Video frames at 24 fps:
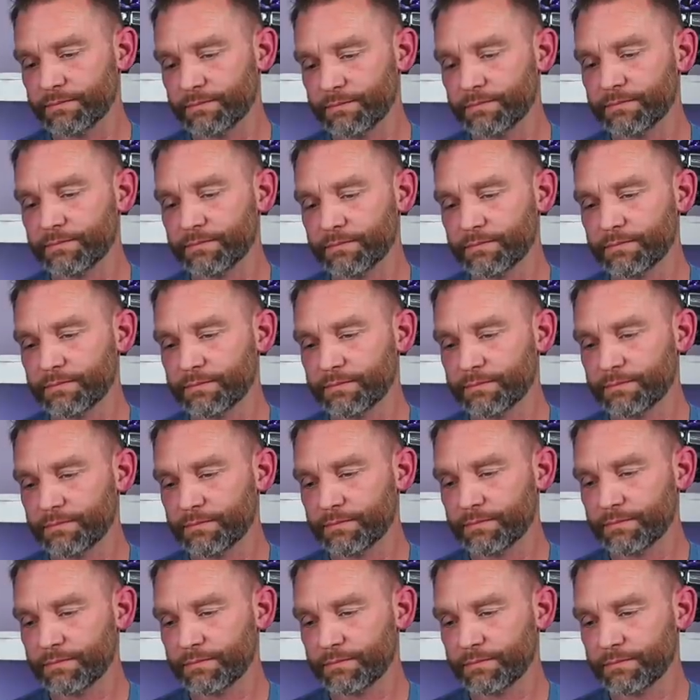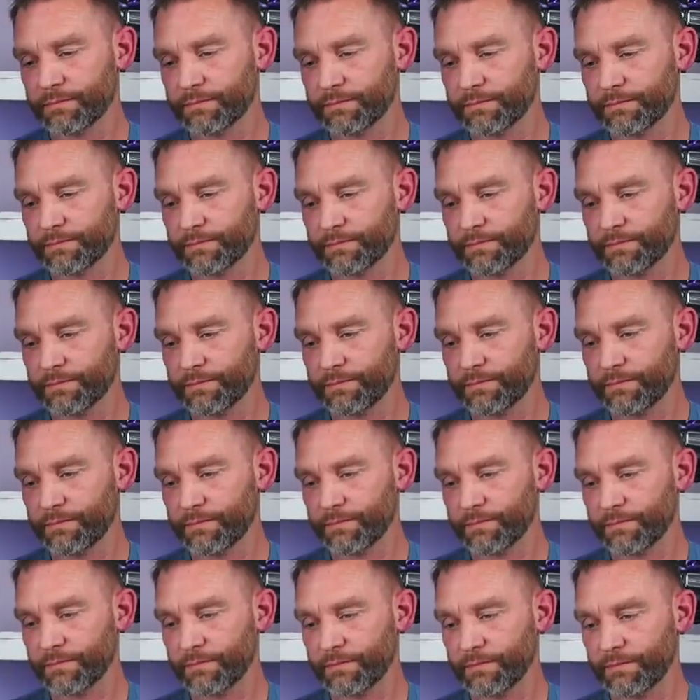
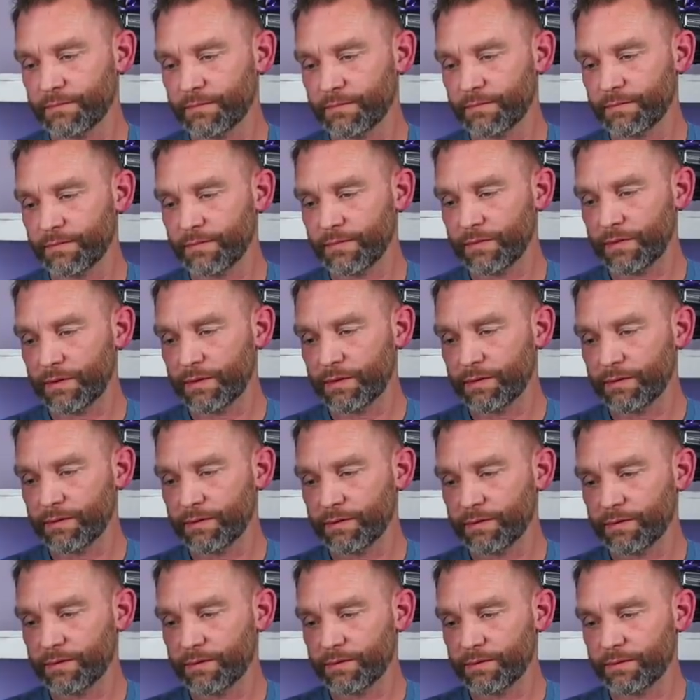The person shown says nothing.